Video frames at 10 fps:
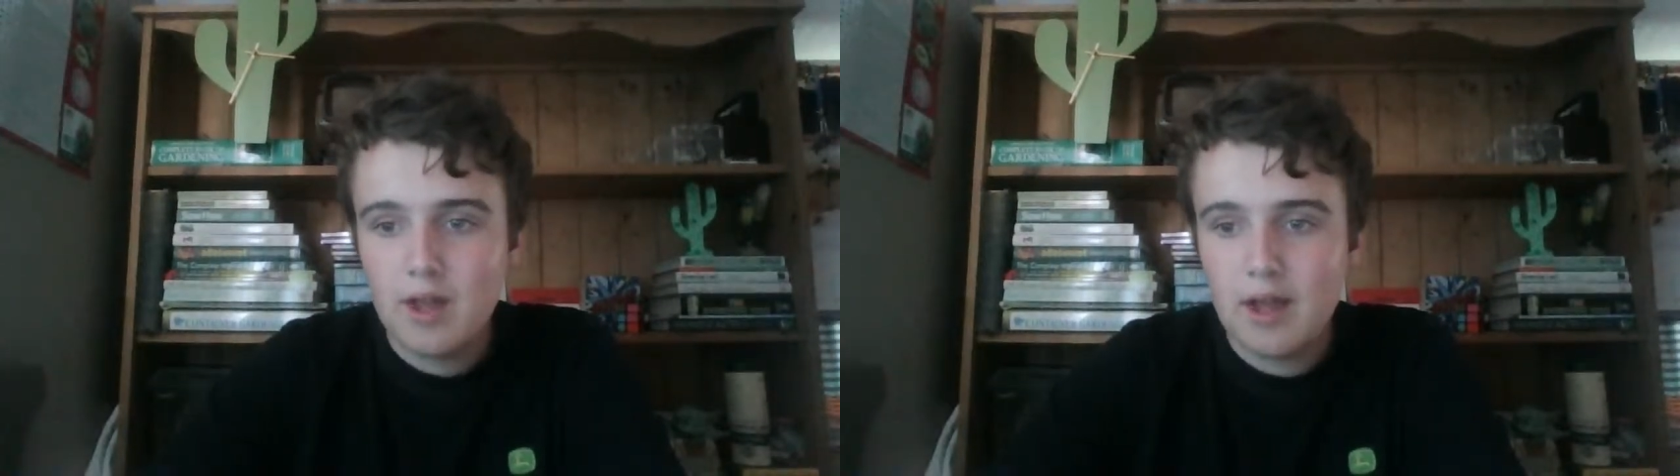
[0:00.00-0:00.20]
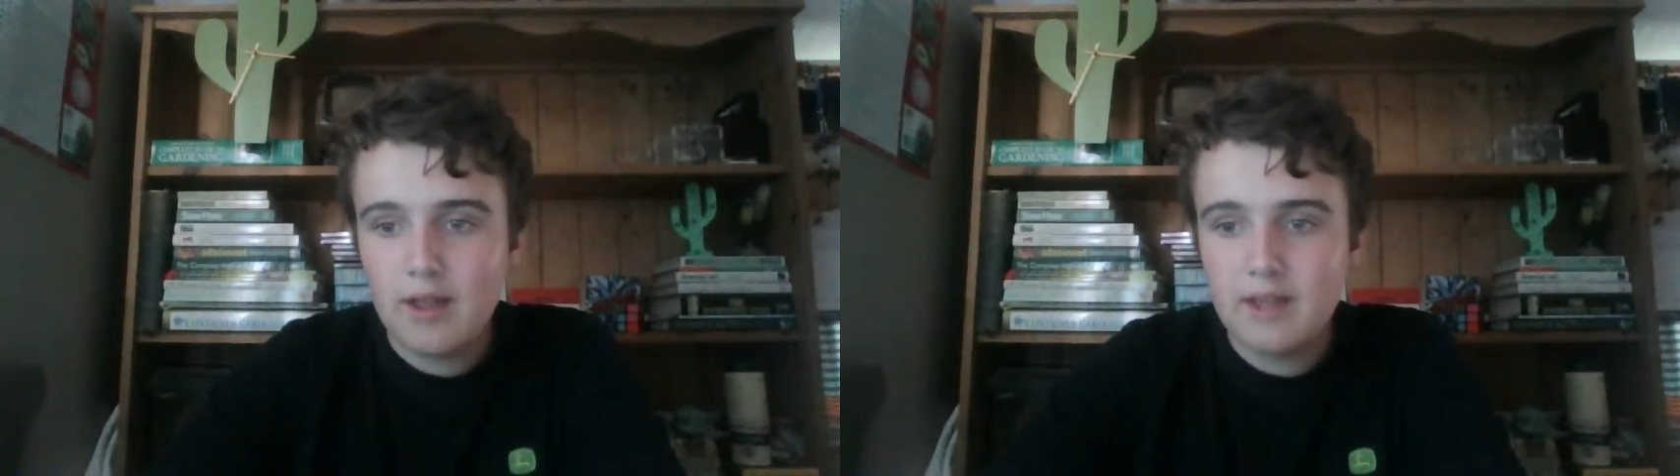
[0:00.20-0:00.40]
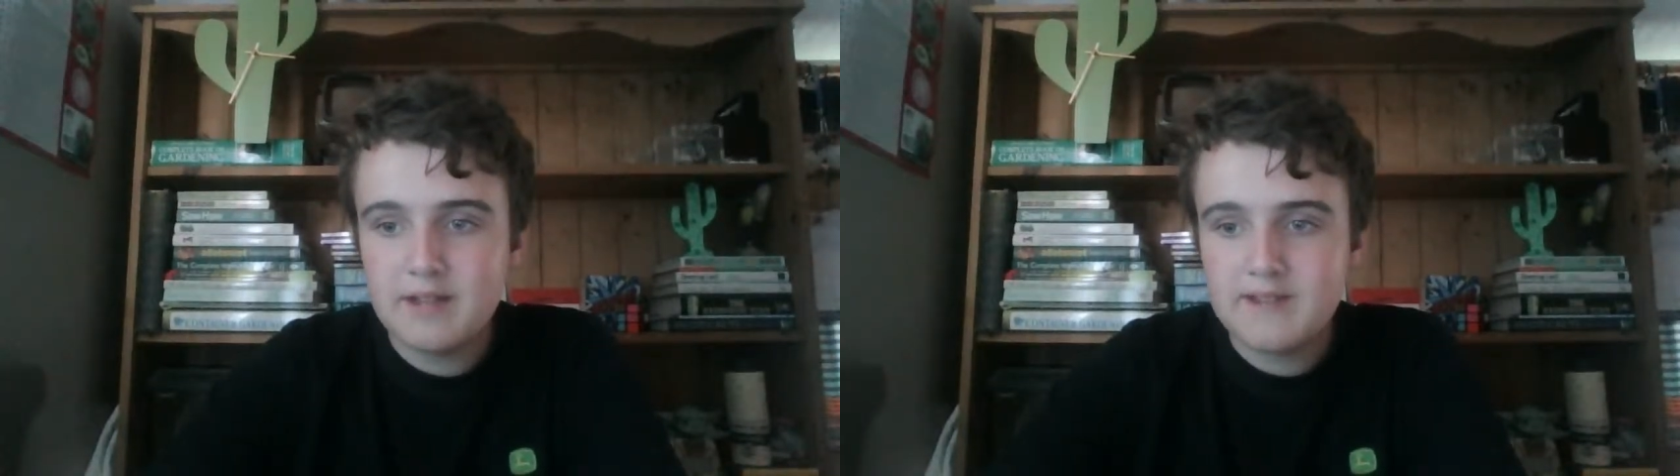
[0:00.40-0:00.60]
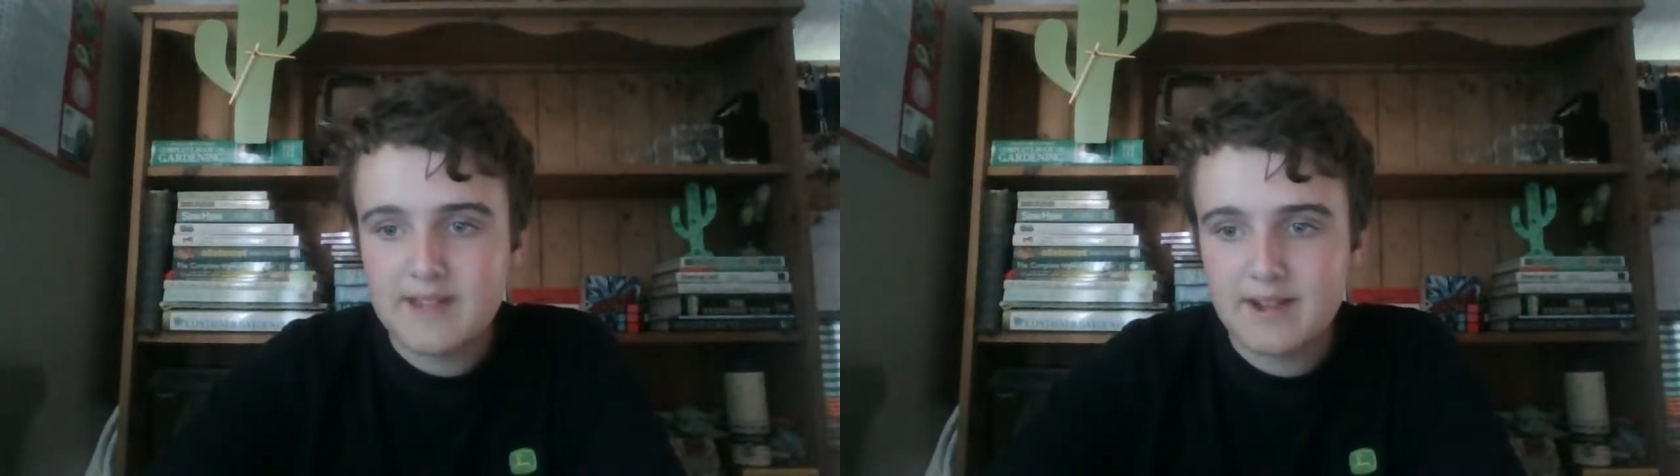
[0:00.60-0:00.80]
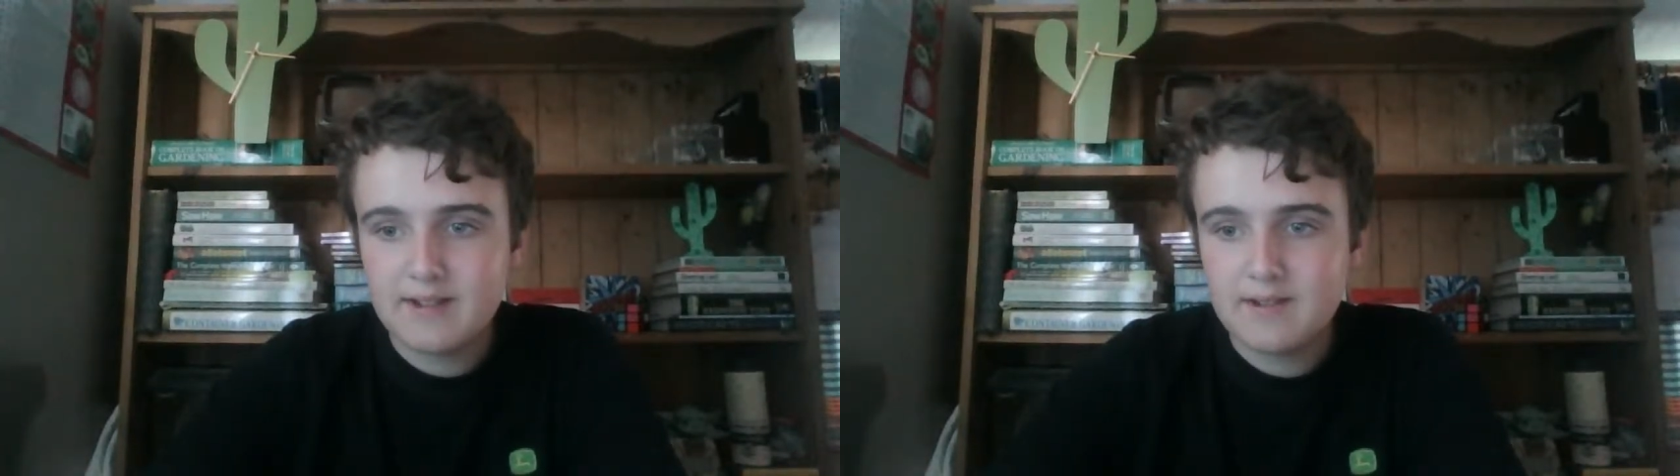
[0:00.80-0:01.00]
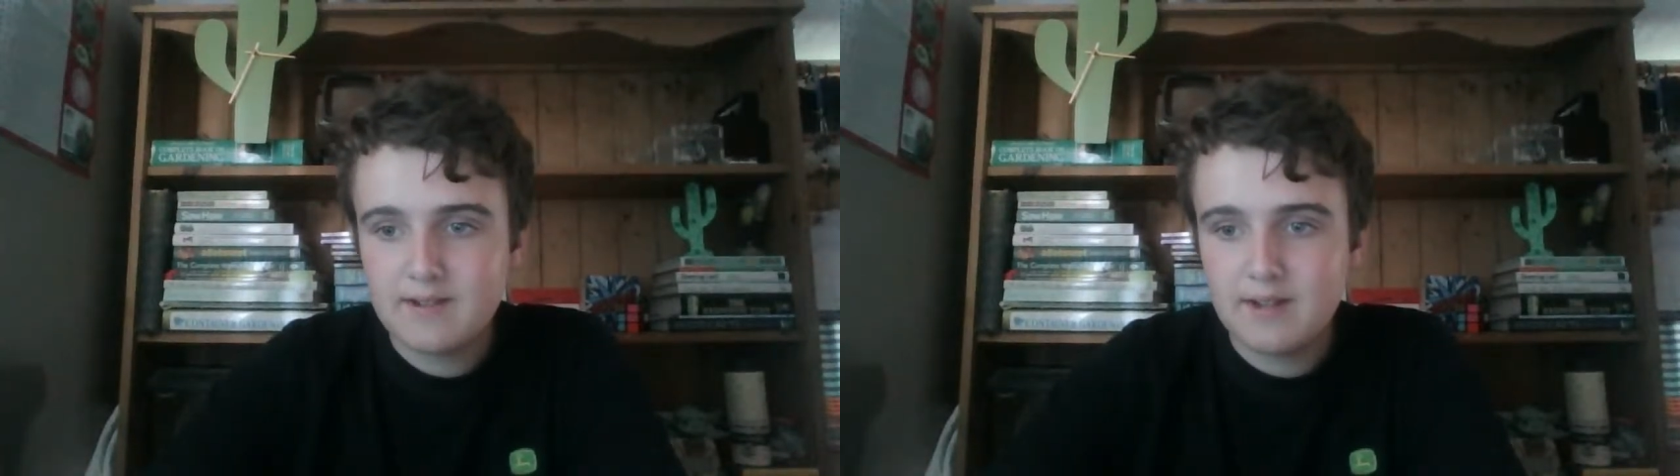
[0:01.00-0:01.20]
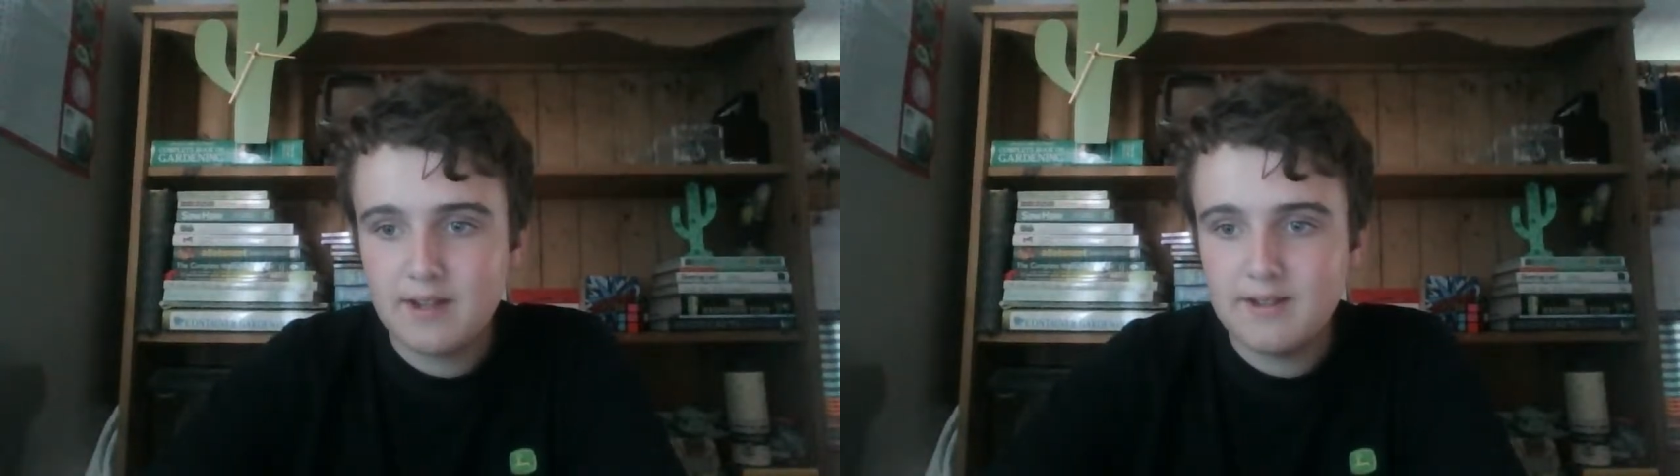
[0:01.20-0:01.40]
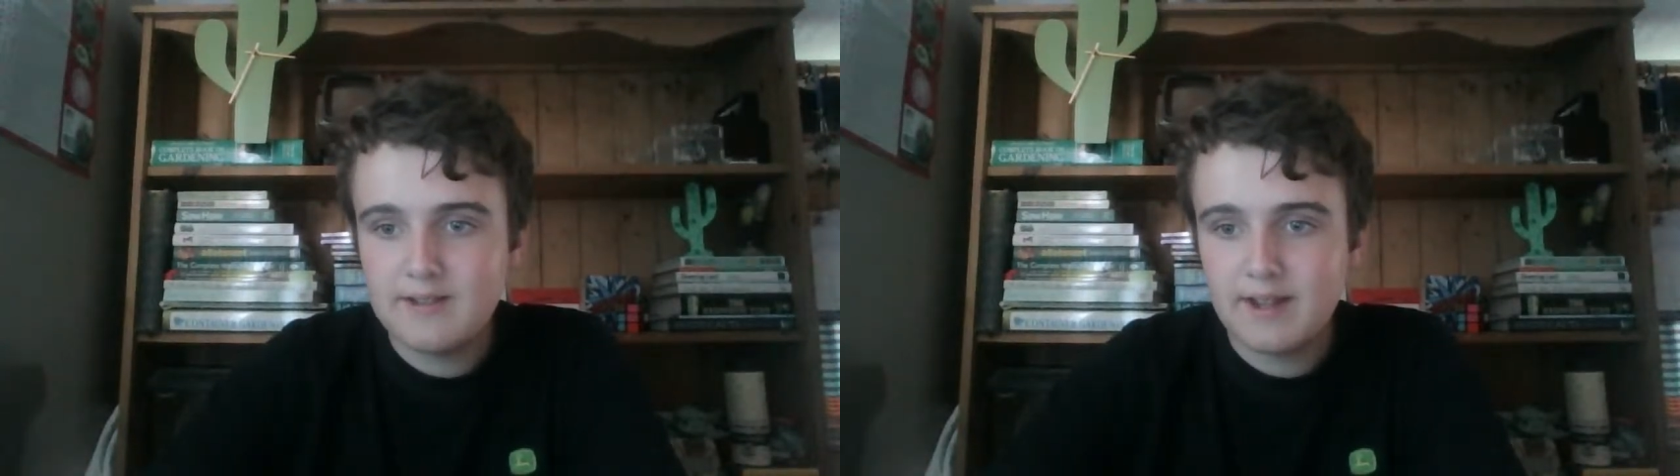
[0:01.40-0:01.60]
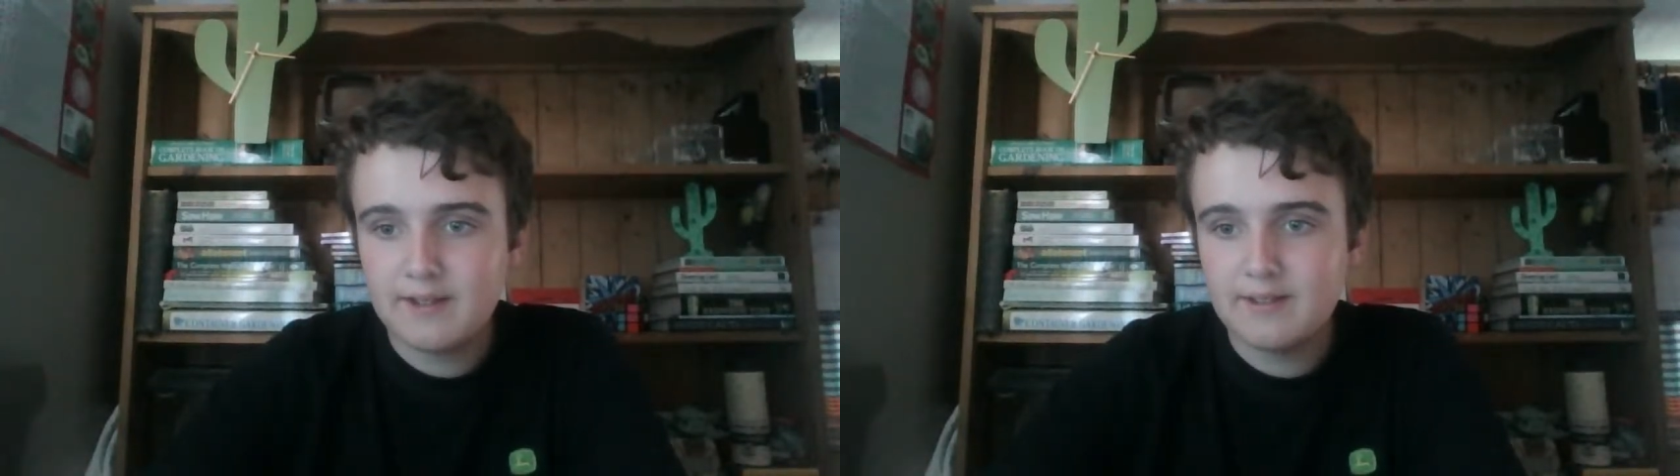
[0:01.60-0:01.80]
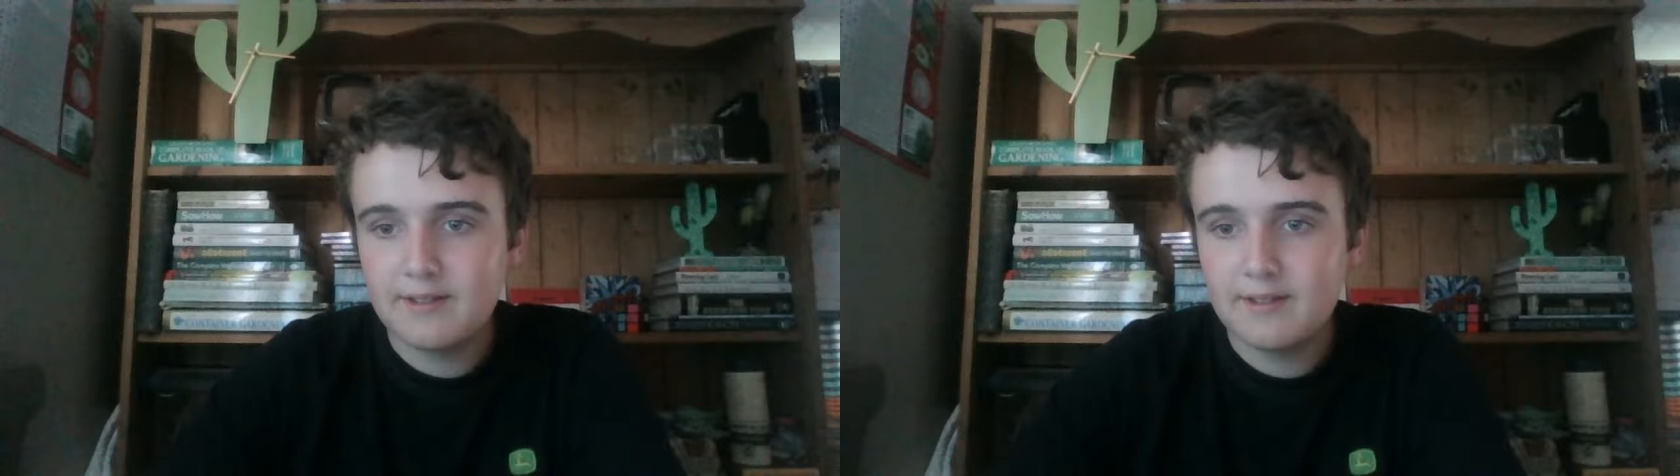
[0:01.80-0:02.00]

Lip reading: the insects and